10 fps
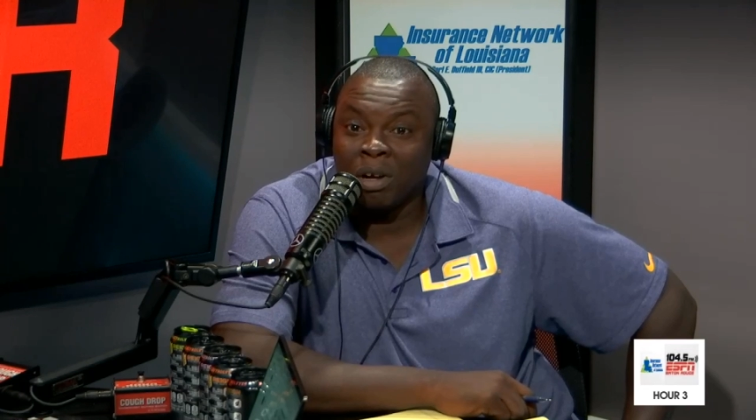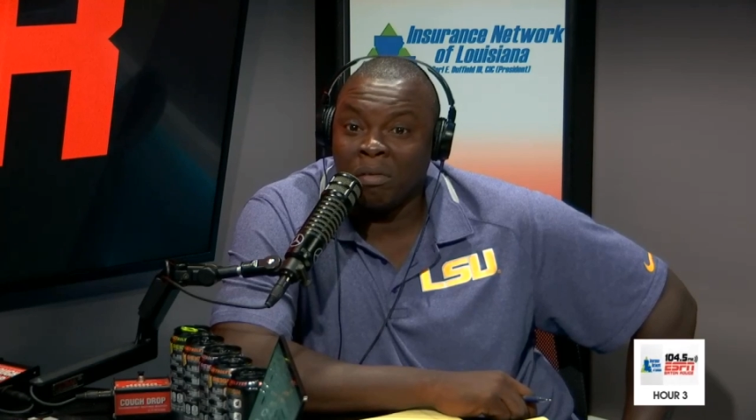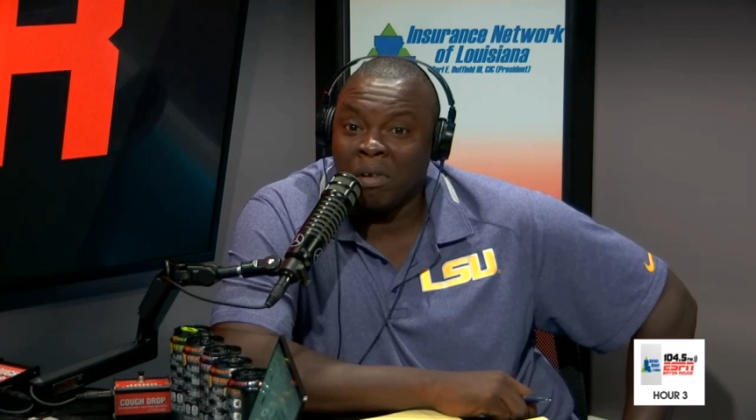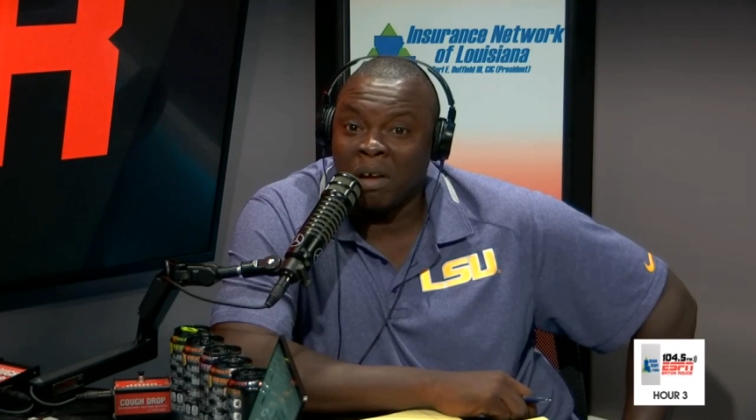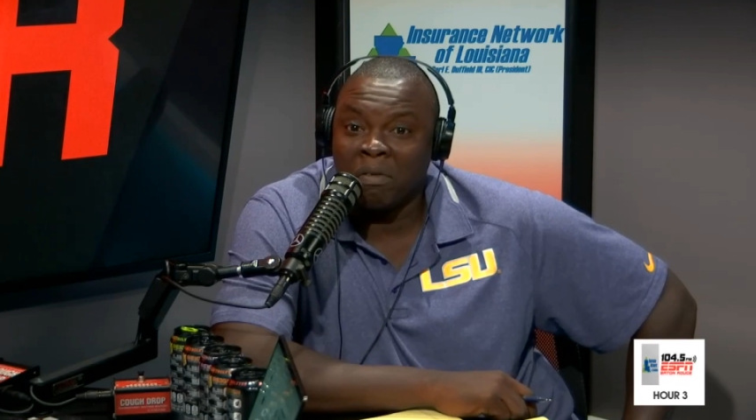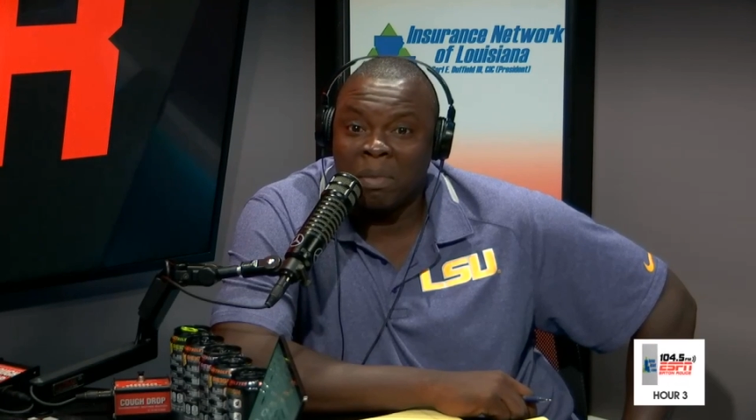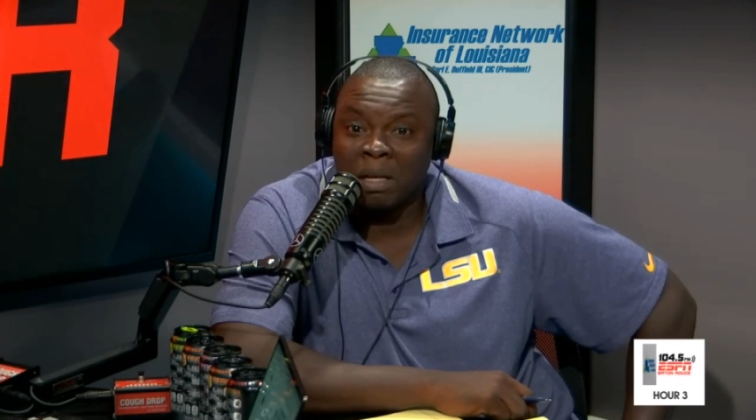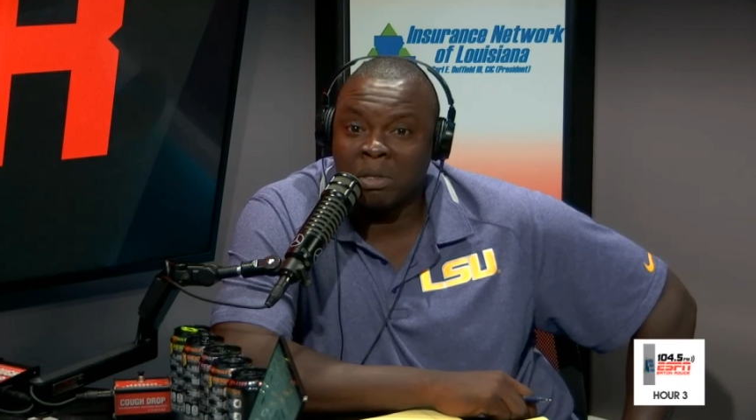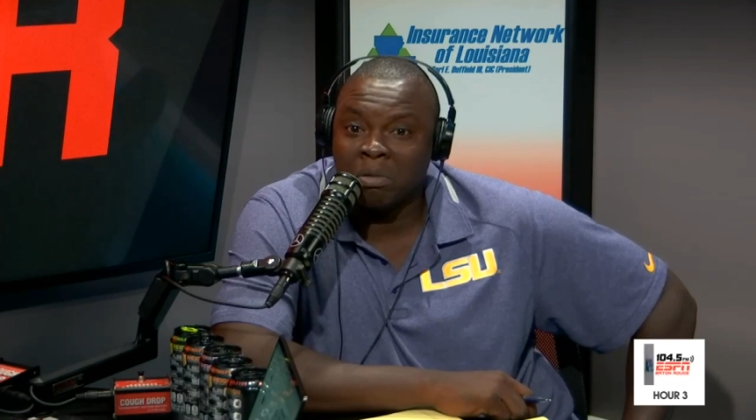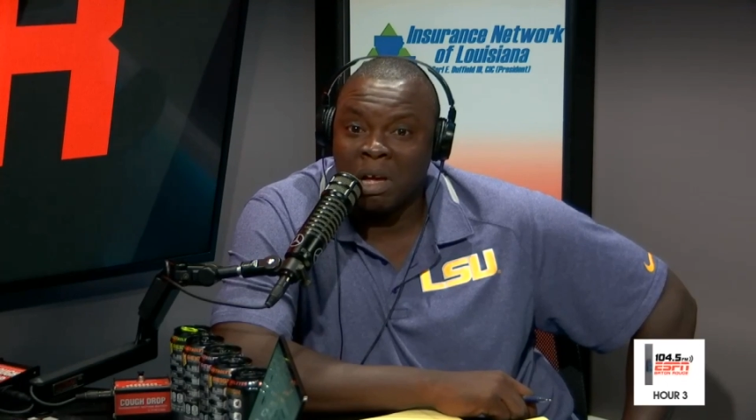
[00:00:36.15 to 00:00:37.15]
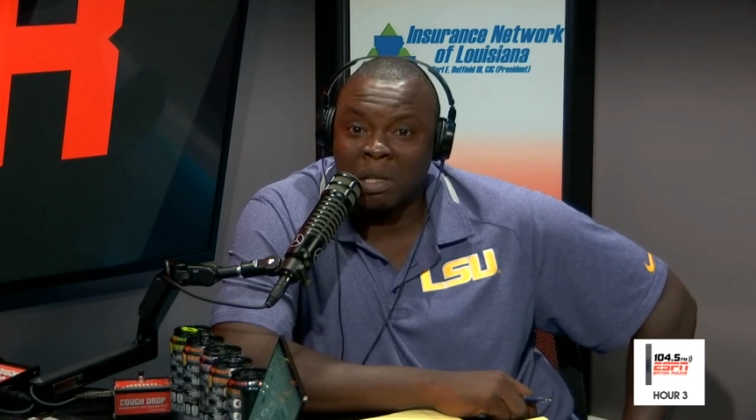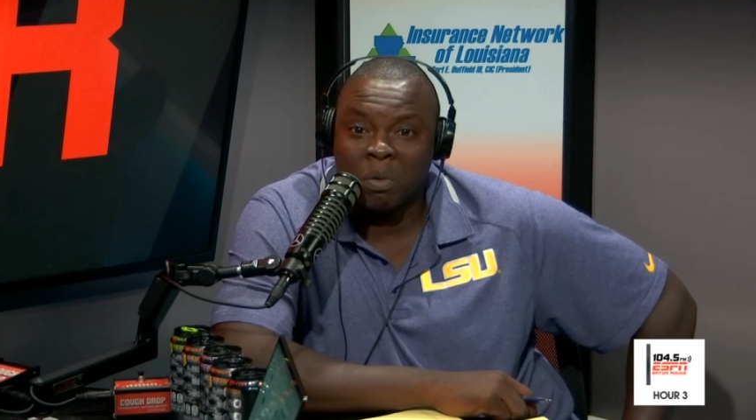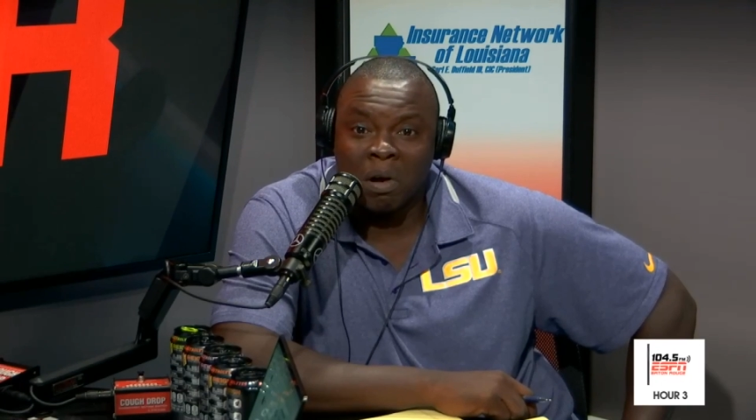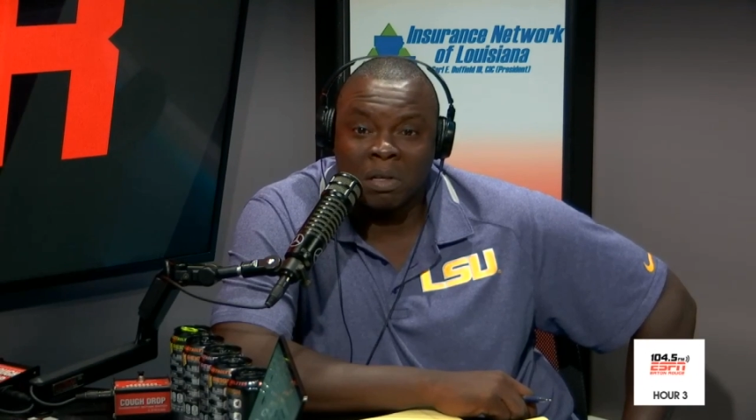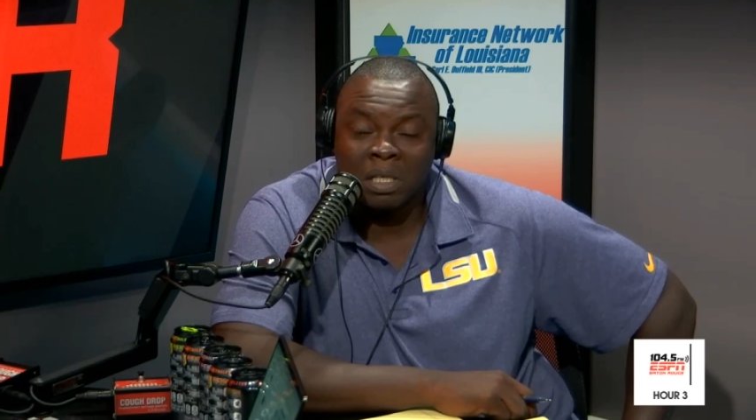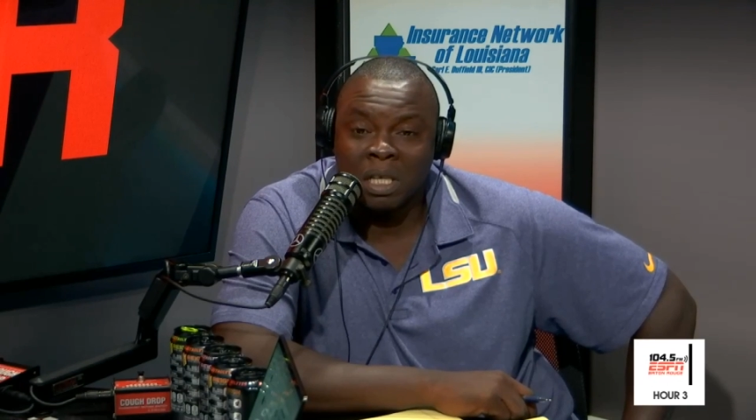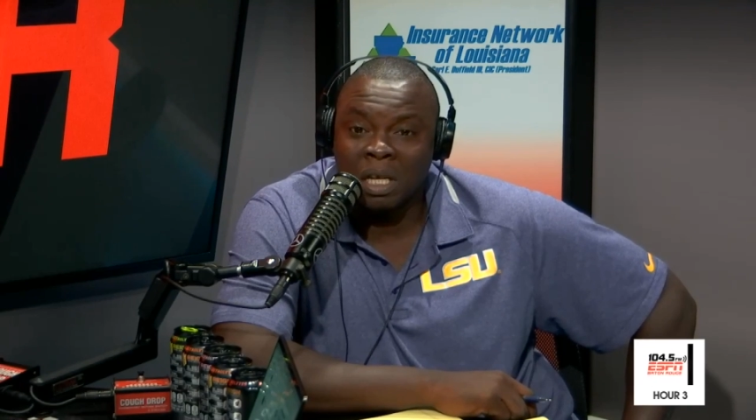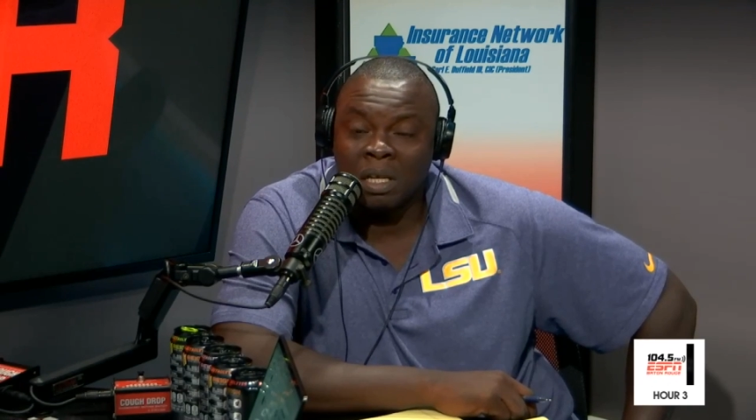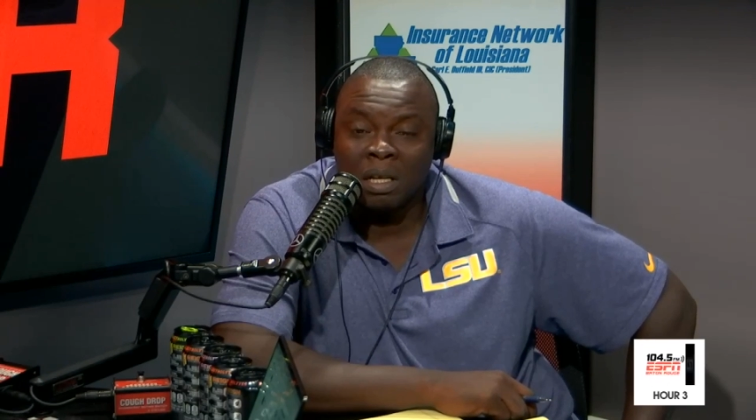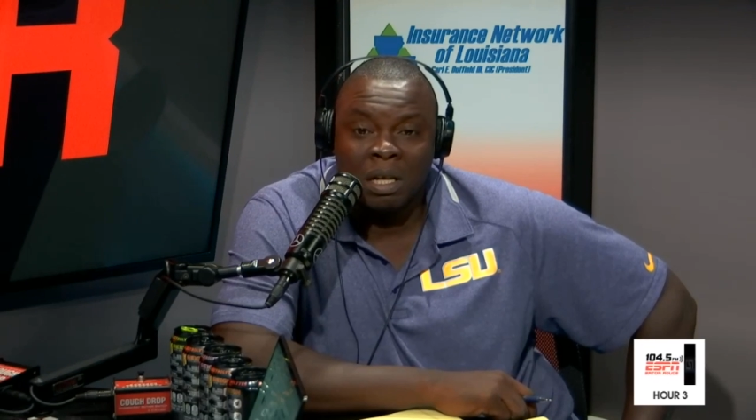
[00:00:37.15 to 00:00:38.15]
running around for about 2 hours, walks
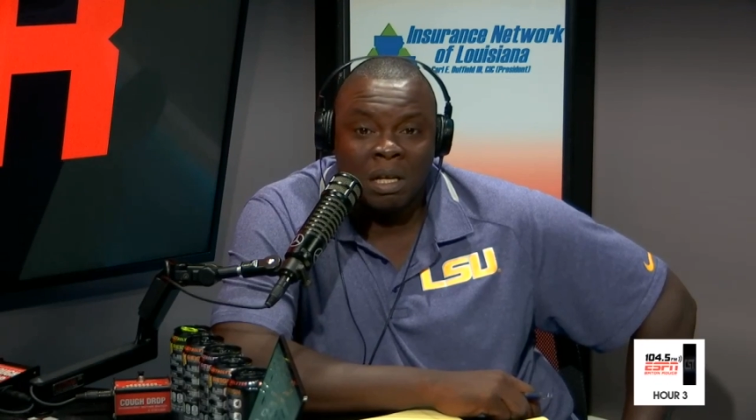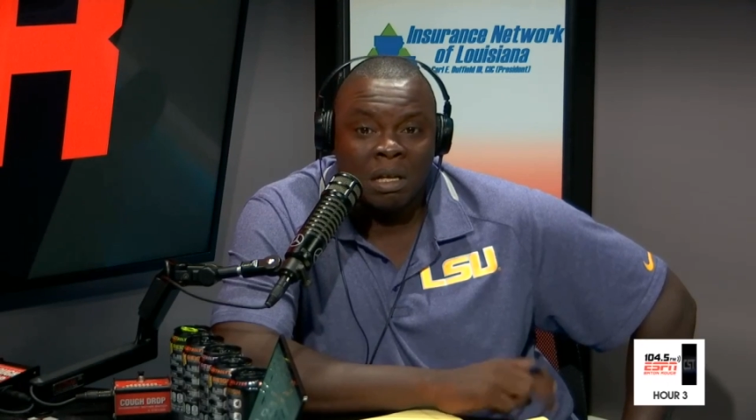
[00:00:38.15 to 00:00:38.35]
in,